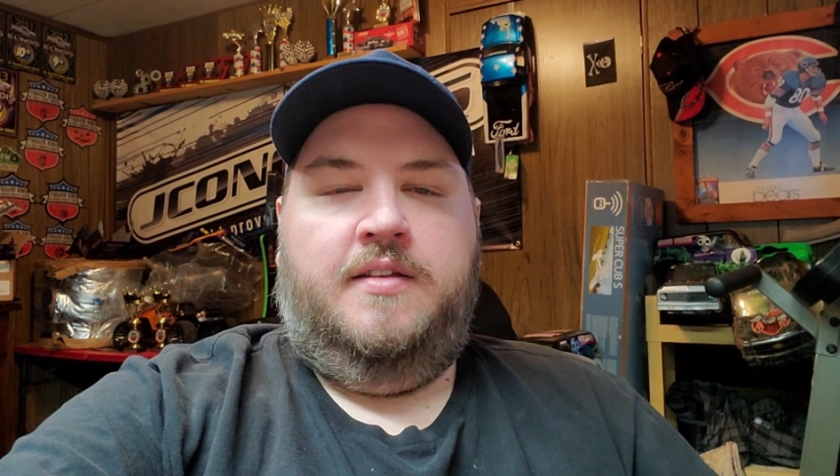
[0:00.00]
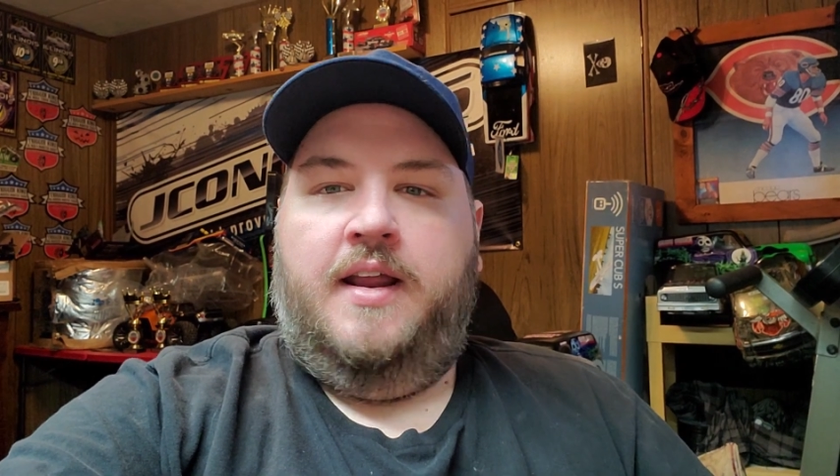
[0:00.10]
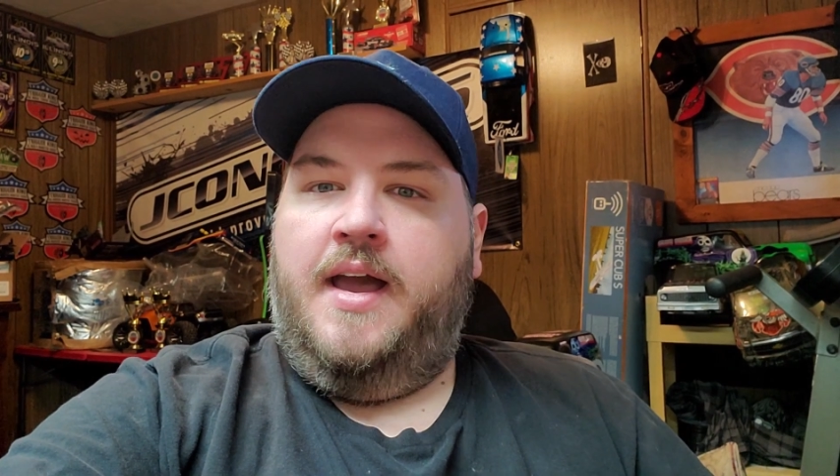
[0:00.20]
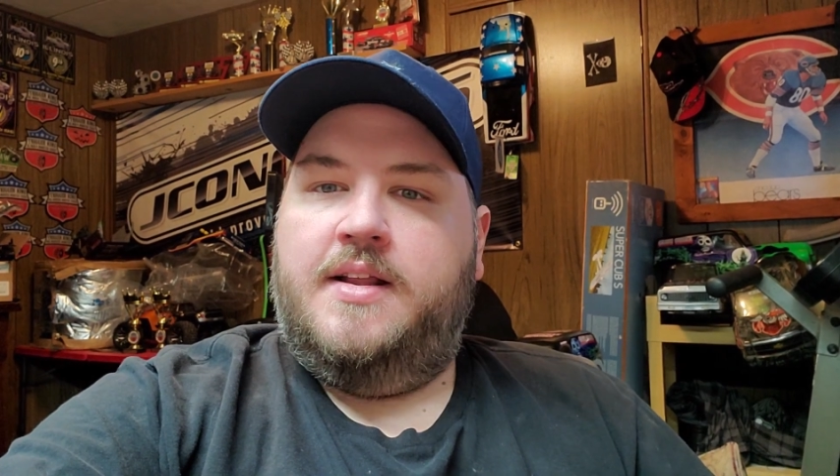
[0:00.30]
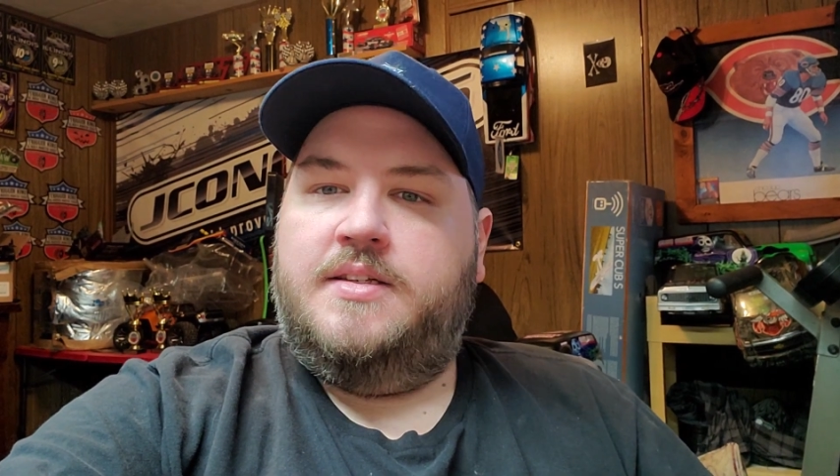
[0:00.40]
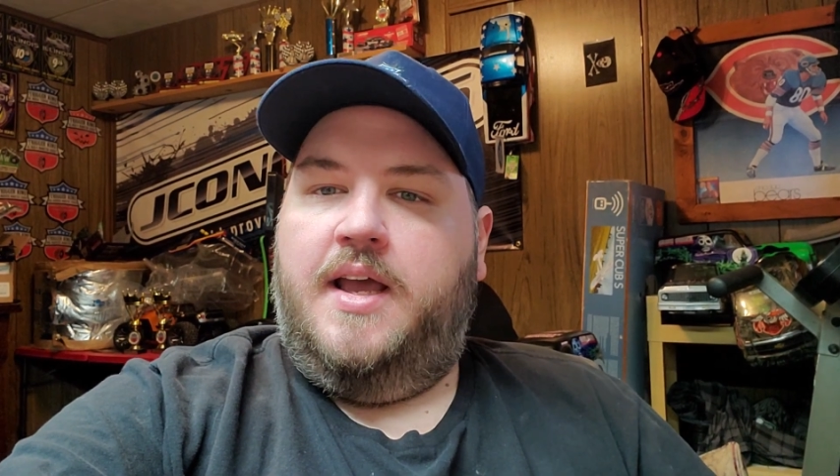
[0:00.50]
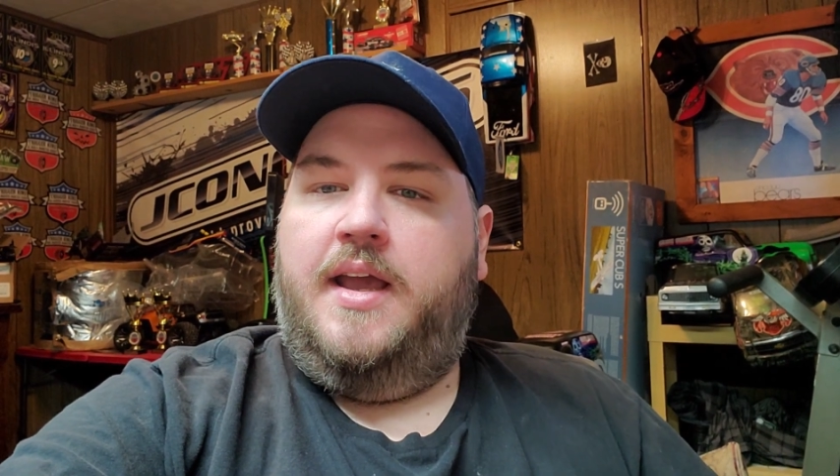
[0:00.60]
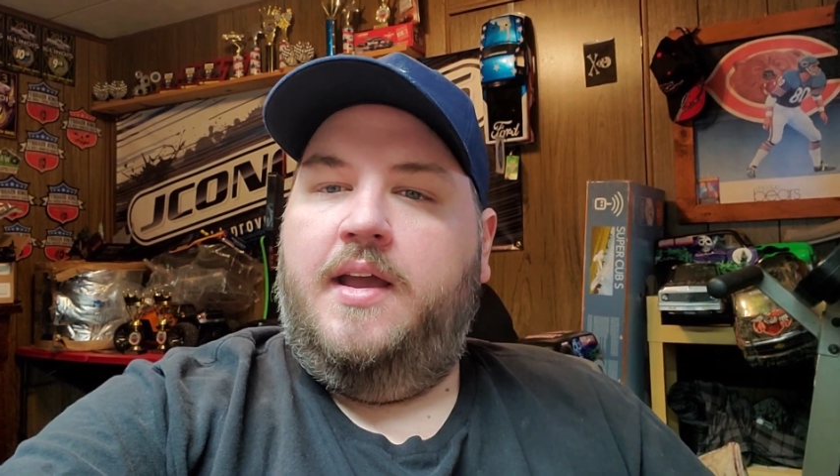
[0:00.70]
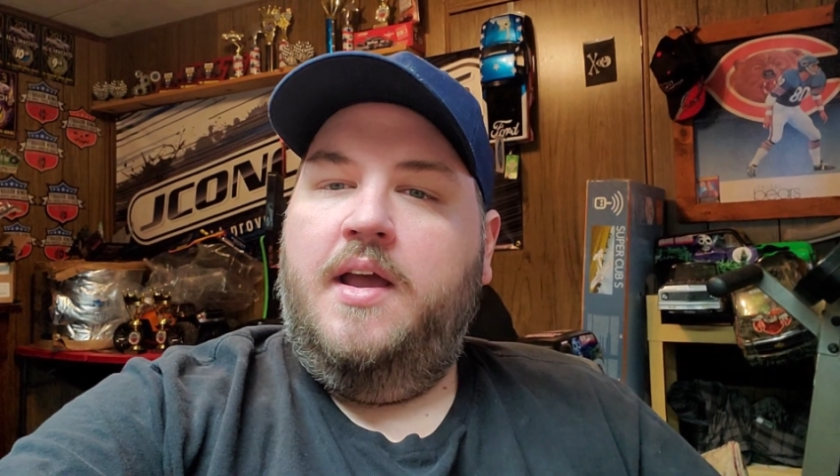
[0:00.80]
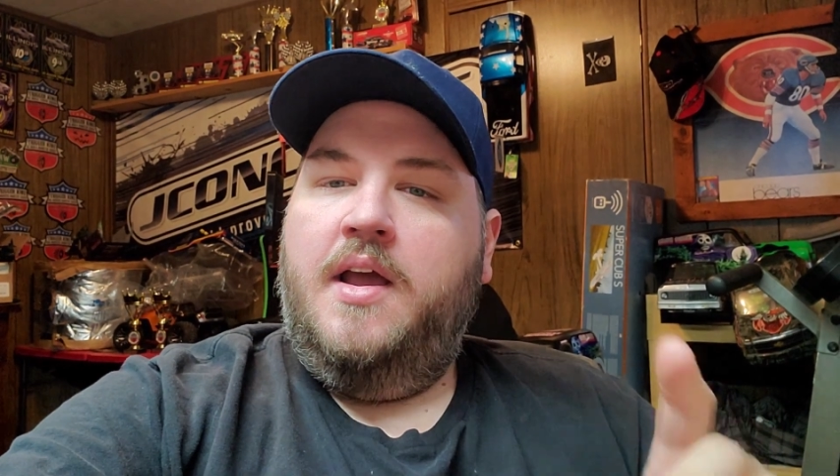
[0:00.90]
And I gotta
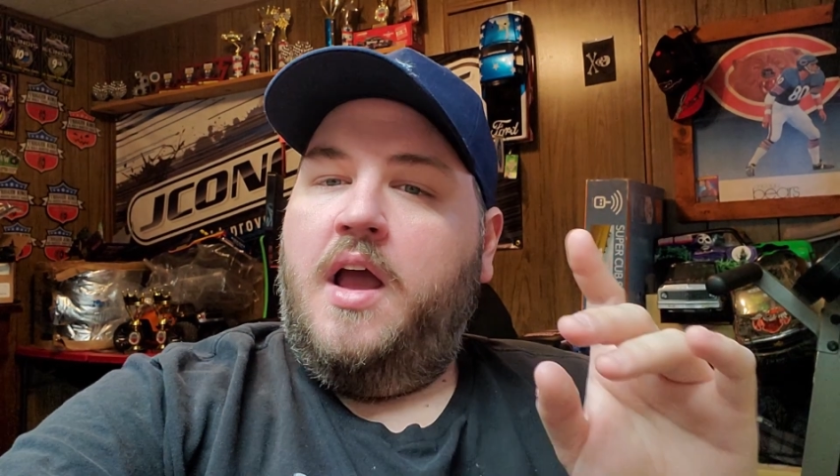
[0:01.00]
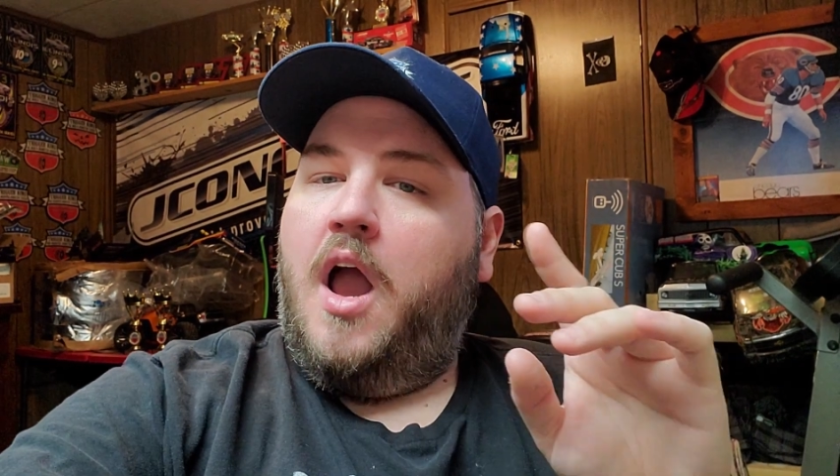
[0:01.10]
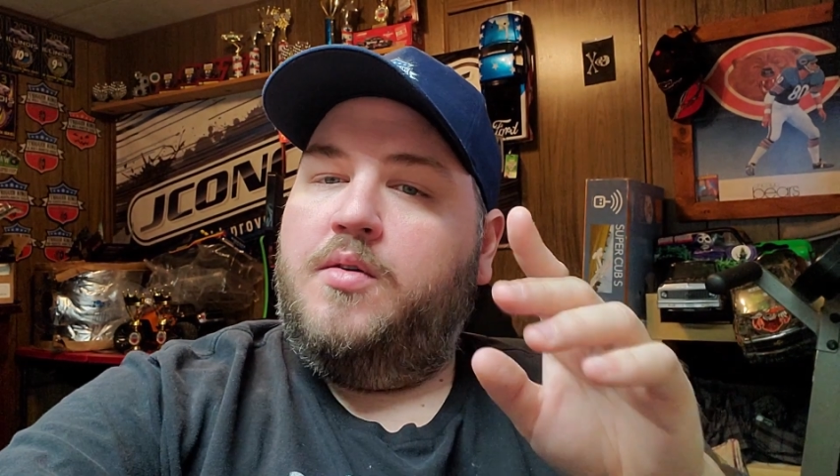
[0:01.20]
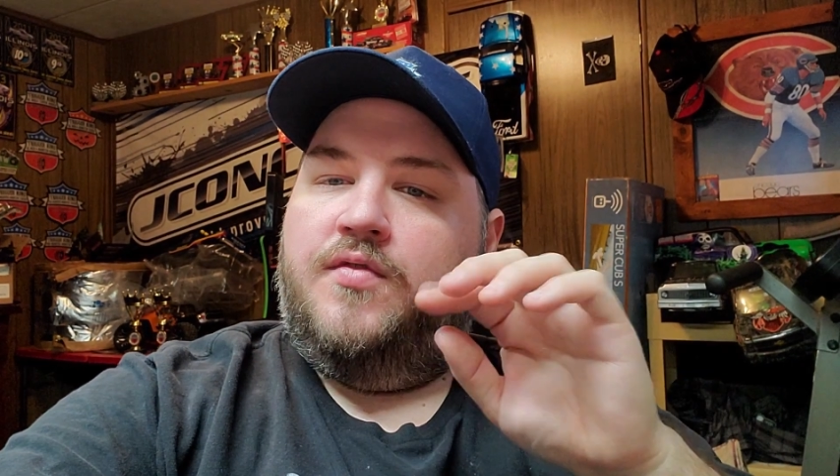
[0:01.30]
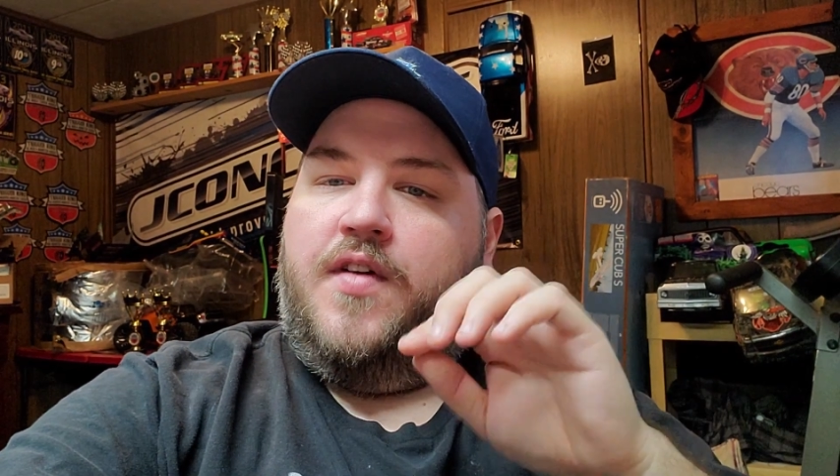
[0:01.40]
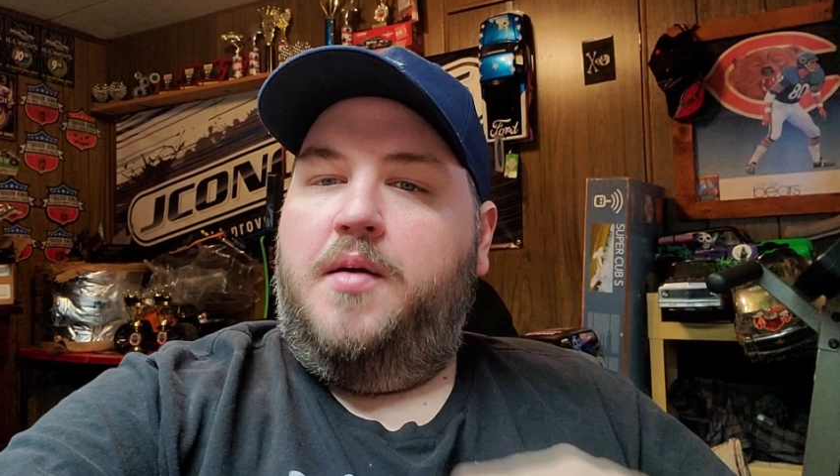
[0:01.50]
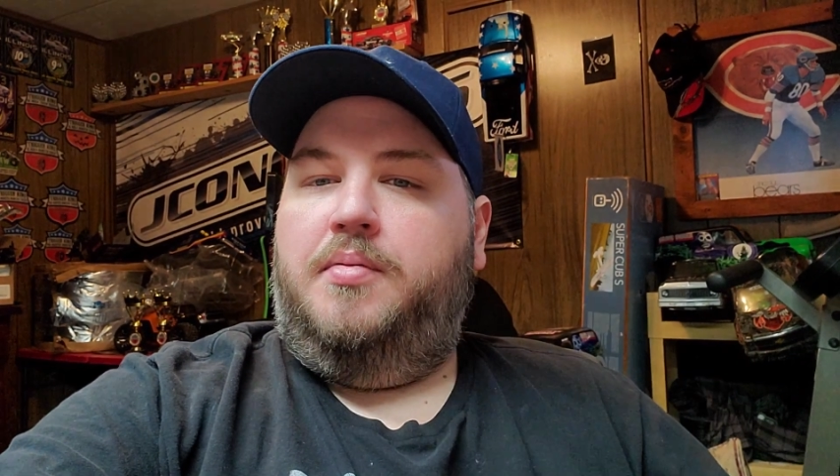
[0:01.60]
say, I was very